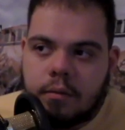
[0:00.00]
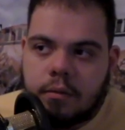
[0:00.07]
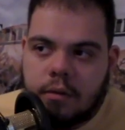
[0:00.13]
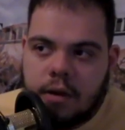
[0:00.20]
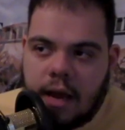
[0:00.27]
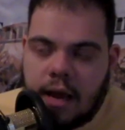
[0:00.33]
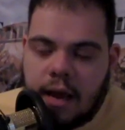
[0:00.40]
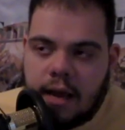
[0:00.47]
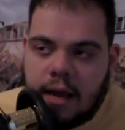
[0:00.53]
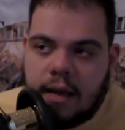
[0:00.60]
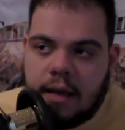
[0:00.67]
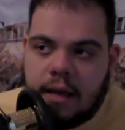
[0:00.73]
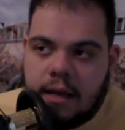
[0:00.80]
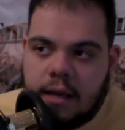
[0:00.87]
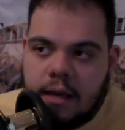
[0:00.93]

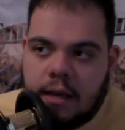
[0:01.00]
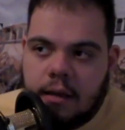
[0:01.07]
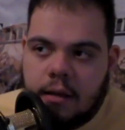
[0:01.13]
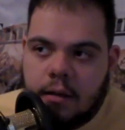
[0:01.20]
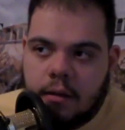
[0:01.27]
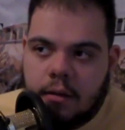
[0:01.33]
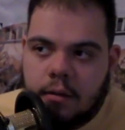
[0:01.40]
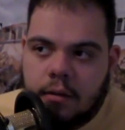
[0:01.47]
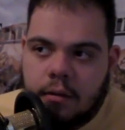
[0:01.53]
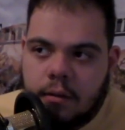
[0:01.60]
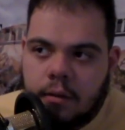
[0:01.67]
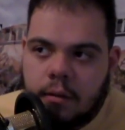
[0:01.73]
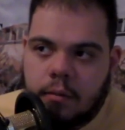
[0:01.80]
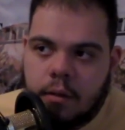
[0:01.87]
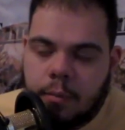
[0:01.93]
day,
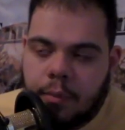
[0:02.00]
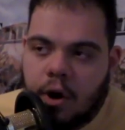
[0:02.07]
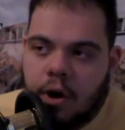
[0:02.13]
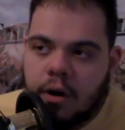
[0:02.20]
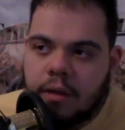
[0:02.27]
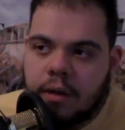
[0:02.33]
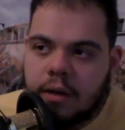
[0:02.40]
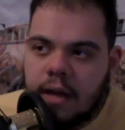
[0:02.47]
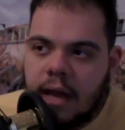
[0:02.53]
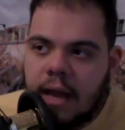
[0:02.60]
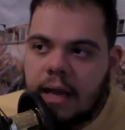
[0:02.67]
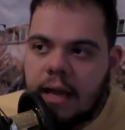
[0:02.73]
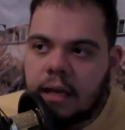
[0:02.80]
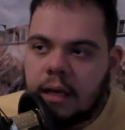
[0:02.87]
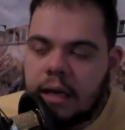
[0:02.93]
the part of the
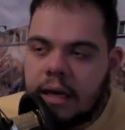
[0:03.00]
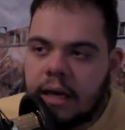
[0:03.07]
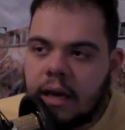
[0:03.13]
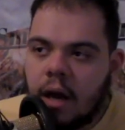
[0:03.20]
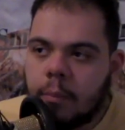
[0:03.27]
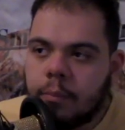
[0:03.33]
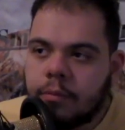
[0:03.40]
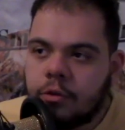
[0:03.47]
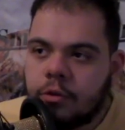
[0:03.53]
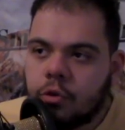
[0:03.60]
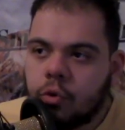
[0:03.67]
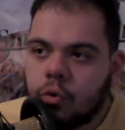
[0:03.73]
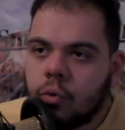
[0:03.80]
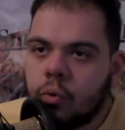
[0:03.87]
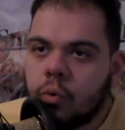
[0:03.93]
day leading up
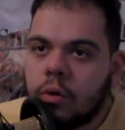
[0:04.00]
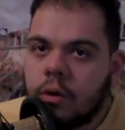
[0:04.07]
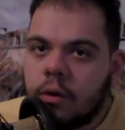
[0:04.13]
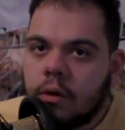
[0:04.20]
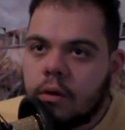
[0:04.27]
to,